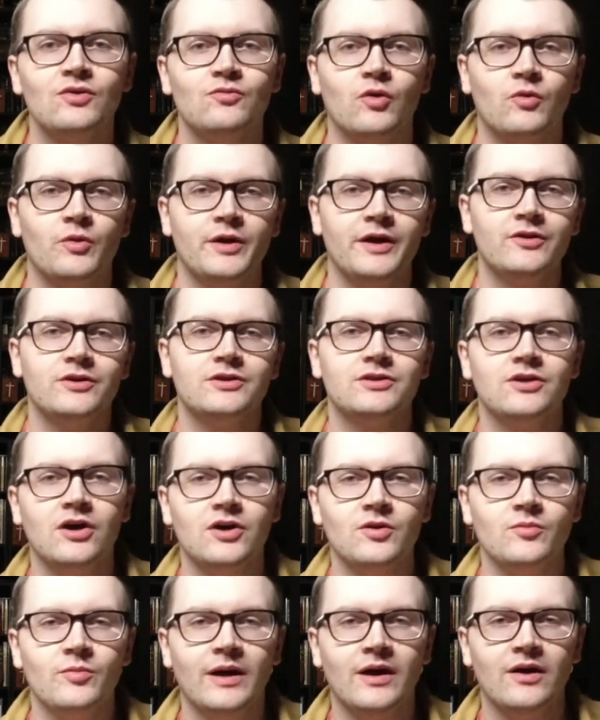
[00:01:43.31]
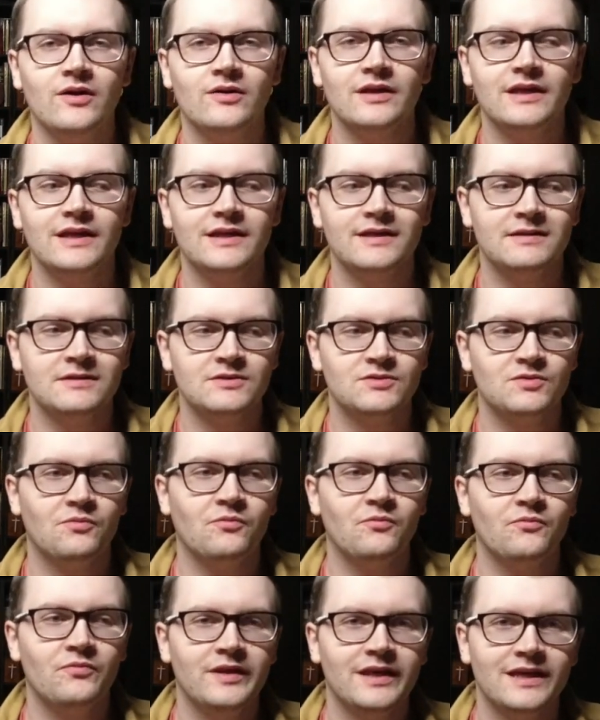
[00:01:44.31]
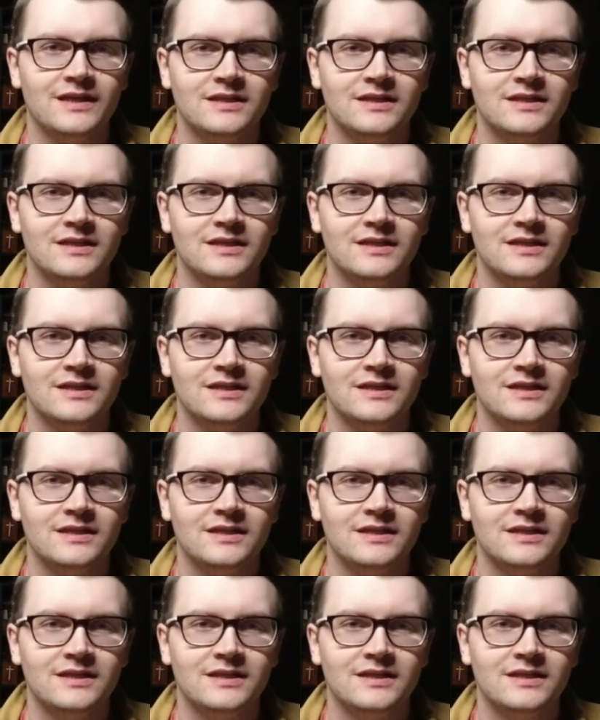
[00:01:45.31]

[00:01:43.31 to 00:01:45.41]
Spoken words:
What we're here to talk about is the